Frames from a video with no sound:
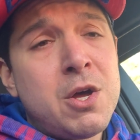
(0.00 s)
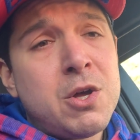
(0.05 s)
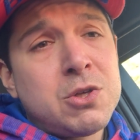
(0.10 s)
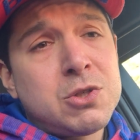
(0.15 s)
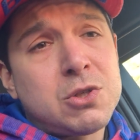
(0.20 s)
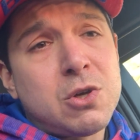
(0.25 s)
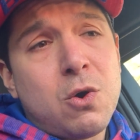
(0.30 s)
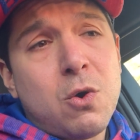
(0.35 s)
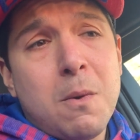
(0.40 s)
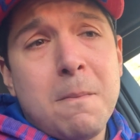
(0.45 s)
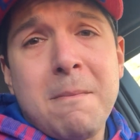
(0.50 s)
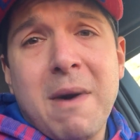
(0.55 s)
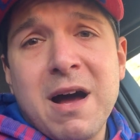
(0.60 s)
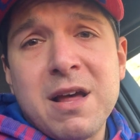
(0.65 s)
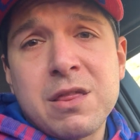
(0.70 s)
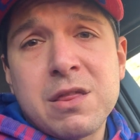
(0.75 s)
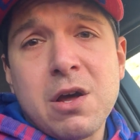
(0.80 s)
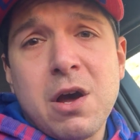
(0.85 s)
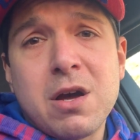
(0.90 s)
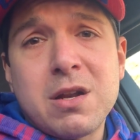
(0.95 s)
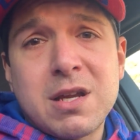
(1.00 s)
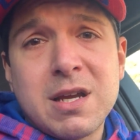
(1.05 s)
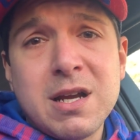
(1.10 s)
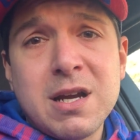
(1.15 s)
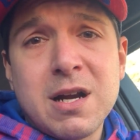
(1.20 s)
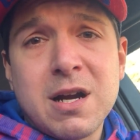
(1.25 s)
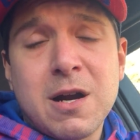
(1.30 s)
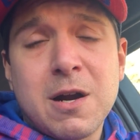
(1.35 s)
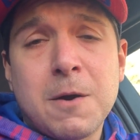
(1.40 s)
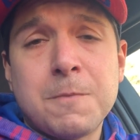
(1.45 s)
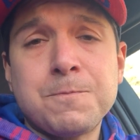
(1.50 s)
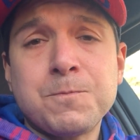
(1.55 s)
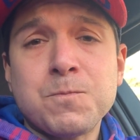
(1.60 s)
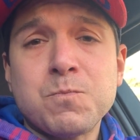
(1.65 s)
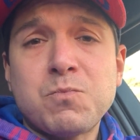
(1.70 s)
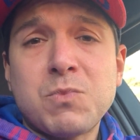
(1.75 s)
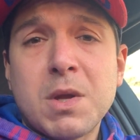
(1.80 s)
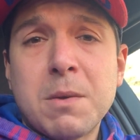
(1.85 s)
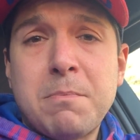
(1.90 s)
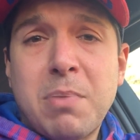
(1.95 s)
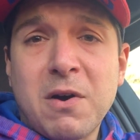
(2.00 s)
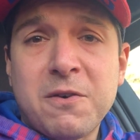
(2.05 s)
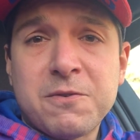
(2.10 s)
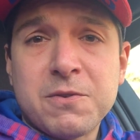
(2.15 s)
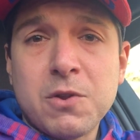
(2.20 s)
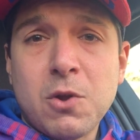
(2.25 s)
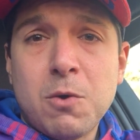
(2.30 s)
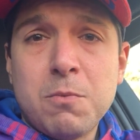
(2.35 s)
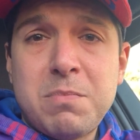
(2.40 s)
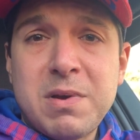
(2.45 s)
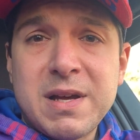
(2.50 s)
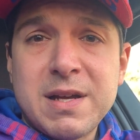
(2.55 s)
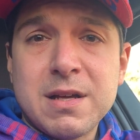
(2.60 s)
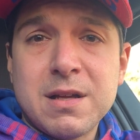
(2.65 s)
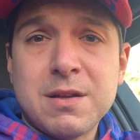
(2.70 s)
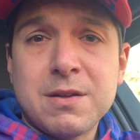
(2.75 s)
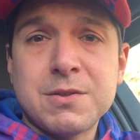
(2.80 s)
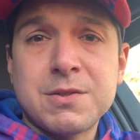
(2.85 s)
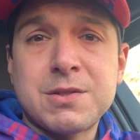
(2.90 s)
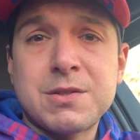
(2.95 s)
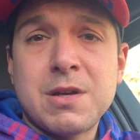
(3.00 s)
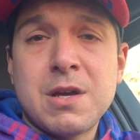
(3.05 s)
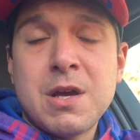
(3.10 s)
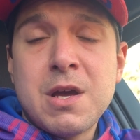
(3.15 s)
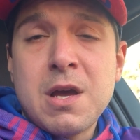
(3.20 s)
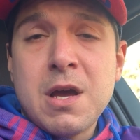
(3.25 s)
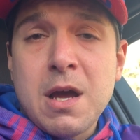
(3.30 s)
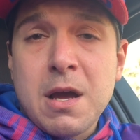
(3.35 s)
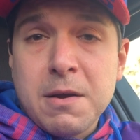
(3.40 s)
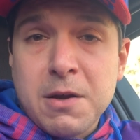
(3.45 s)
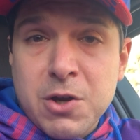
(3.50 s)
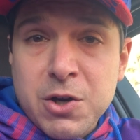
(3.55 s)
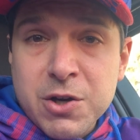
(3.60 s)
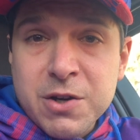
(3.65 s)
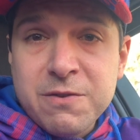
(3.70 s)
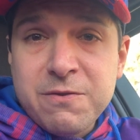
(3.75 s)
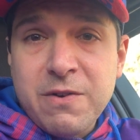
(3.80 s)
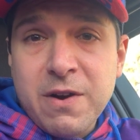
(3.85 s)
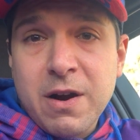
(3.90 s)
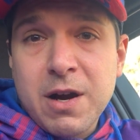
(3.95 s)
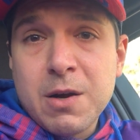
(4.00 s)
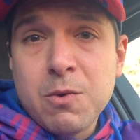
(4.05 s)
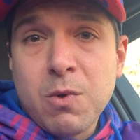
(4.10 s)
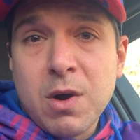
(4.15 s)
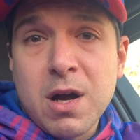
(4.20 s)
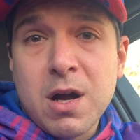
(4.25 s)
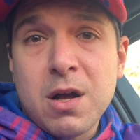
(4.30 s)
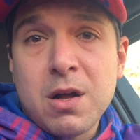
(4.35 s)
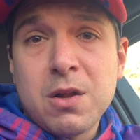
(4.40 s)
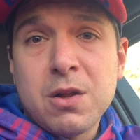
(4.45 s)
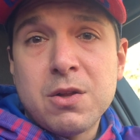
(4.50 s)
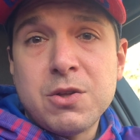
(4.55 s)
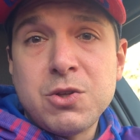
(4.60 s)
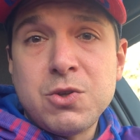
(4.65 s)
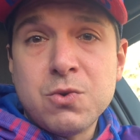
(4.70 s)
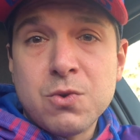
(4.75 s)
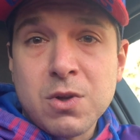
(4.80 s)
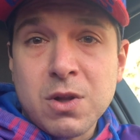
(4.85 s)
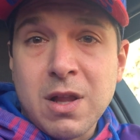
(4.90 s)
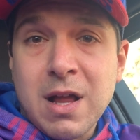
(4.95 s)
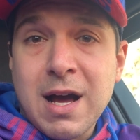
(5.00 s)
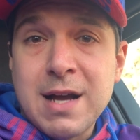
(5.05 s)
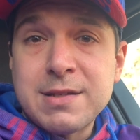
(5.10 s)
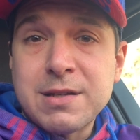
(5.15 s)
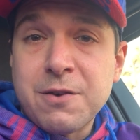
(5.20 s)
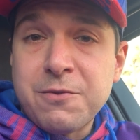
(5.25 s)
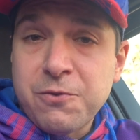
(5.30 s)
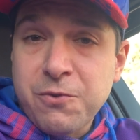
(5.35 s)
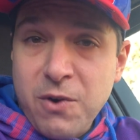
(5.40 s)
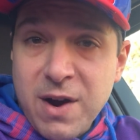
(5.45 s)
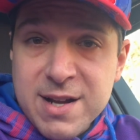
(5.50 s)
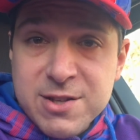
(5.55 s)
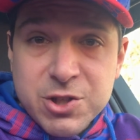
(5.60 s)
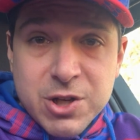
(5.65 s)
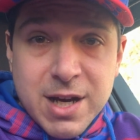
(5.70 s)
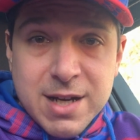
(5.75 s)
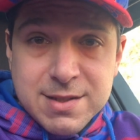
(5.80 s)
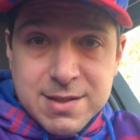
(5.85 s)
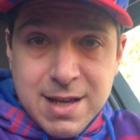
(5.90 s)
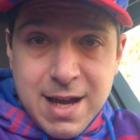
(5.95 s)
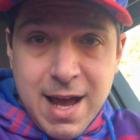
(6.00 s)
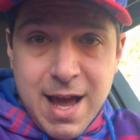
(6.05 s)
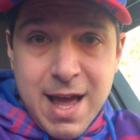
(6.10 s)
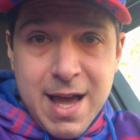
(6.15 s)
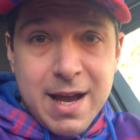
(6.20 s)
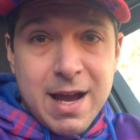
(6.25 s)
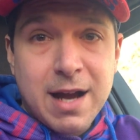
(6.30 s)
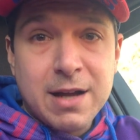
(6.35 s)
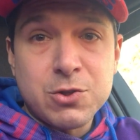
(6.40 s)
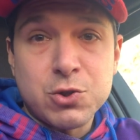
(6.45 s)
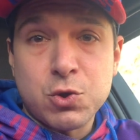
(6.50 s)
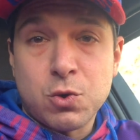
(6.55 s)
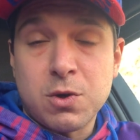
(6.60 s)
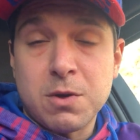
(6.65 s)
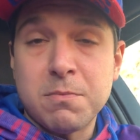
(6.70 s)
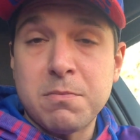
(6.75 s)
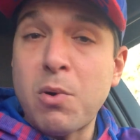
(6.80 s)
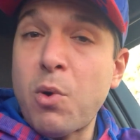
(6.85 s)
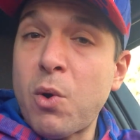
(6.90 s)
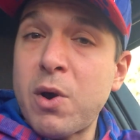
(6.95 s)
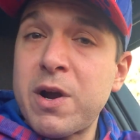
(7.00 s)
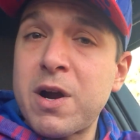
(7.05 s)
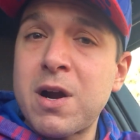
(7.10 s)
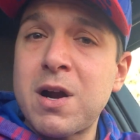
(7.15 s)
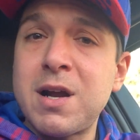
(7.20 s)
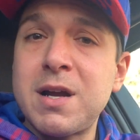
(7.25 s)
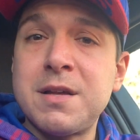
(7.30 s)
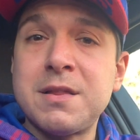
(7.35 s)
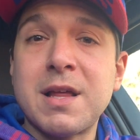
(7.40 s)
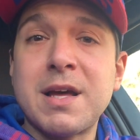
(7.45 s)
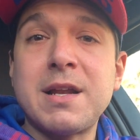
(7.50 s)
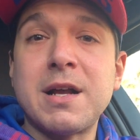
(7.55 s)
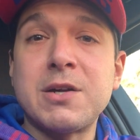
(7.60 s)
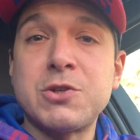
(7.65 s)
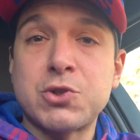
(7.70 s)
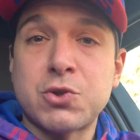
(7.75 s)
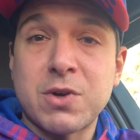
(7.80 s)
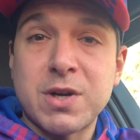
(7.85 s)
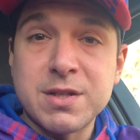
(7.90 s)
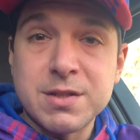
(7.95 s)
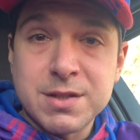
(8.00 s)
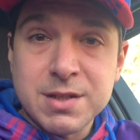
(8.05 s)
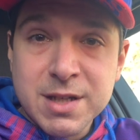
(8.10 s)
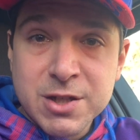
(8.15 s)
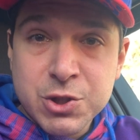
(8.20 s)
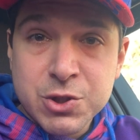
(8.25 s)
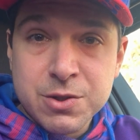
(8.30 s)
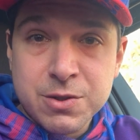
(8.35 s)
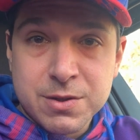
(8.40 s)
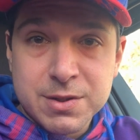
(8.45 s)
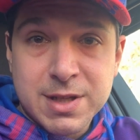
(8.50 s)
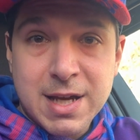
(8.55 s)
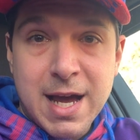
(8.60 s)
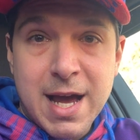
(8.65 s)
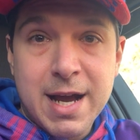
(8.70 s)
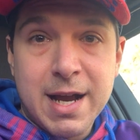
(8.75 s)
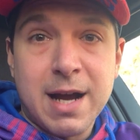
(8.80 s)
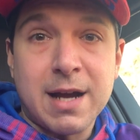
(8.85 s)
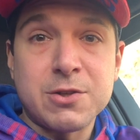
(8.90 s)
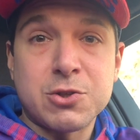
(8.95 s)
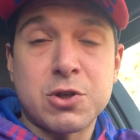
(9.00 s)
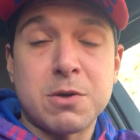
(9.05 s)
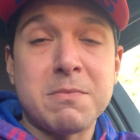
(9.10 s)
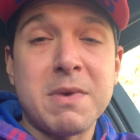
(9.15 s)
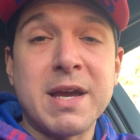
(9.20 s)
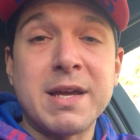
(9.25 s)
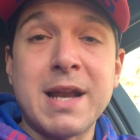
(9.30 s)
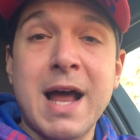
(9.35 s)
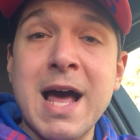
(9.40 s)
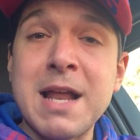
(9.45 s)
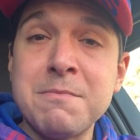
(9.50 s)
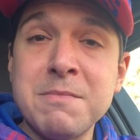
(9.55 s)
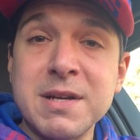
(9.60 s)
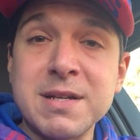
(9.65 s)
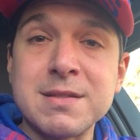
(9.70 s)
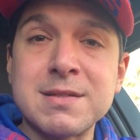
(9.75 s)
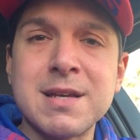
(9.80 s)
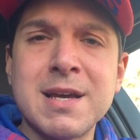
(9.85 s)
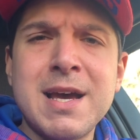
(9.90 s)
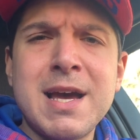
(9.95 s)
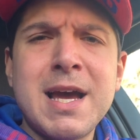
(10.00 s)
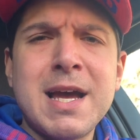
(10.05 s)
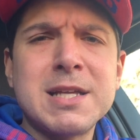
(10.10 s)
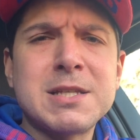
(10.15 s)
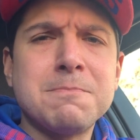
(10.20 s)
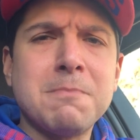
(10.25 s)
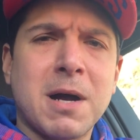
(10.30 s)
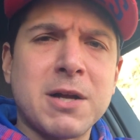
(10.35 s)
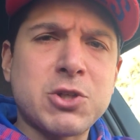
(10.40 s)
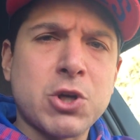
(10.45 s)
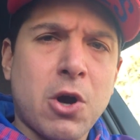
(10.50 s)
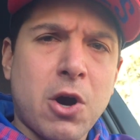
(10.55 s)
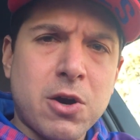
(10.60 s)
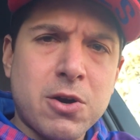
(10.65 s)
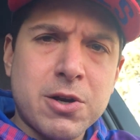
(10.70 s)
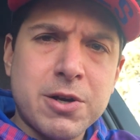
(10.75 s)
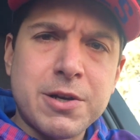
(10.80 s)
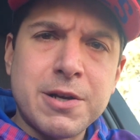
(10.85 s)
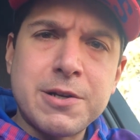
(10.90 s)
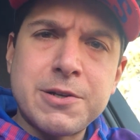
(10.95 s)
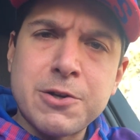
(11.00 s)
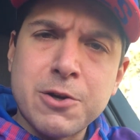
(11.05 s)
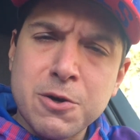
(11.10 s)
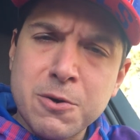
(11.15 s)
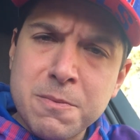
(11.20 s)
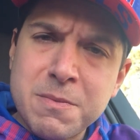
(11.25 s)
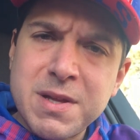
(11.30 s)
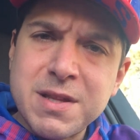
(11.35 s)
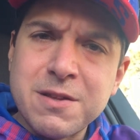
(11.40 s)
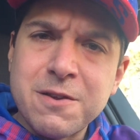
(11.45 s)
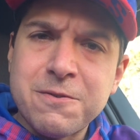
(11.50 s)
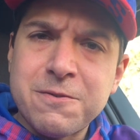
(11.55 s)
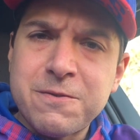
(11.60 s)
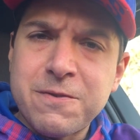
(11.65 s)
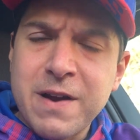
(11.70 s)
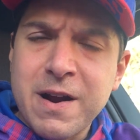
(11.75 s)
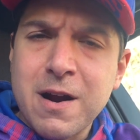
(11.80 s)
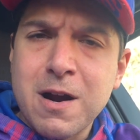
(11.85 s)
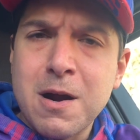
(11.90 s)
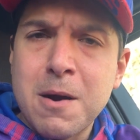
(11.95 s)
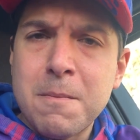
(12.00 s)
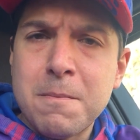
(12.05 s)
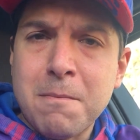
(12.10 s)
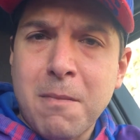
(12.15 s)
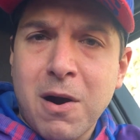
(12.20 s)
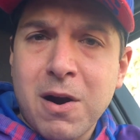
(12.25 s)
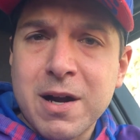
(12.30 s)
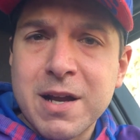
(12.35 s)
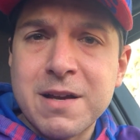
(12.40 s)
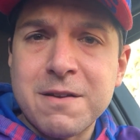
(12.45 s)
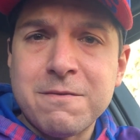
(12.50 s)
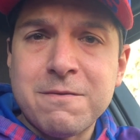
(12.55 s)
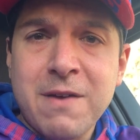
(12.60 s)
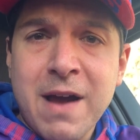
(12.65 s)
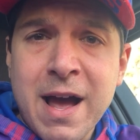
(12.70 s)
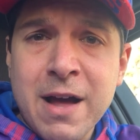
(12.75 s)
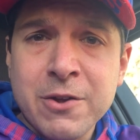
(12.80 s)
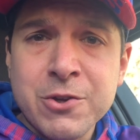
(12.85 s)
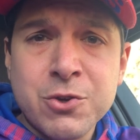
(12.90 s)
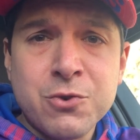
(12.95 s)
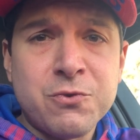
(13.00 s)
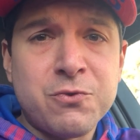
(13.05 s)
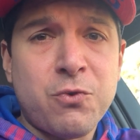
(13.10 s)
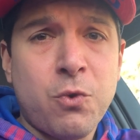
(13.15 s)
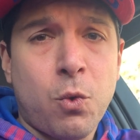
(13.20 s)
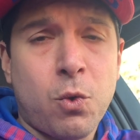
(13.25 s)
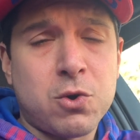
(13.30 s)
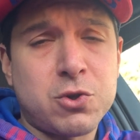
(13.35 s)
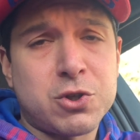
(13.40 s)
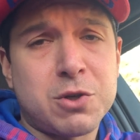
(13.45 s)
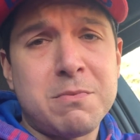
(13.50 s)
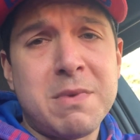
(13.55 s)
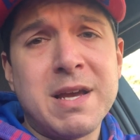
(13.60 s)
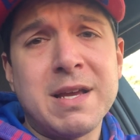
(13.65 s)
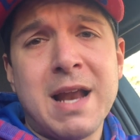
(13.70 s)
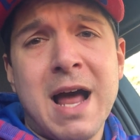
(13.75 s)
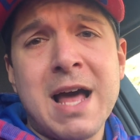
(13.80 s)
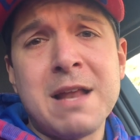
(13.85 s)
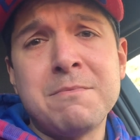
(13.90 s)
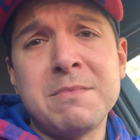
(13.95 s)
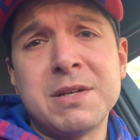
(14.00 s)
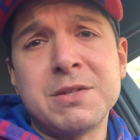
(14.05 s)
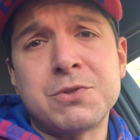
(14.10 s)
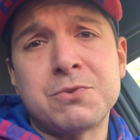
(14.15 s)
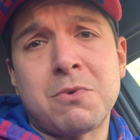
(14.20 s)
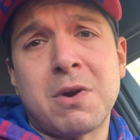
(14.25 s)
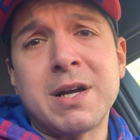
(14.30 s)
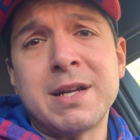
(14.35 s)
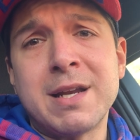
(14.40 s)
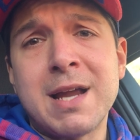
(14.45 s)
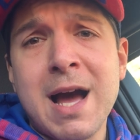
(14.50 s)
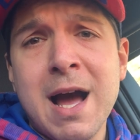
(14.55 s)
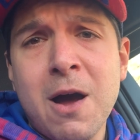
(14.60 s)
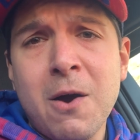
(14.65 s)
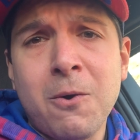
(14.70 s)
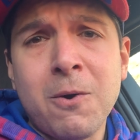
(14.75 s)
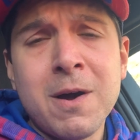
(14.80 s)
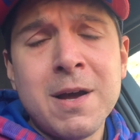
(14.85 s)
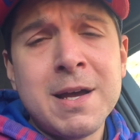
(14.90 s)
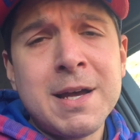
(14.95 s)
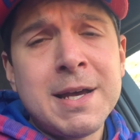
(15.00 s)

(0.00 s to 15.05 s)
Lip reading: So my thought here, Buffalo Bills could very well utilize a franchise tag on Jordan Poyer and then a transitional tag on Tremaine Edmonds. It's much harder to determine the fair market value for Tremaine Edmonds right now.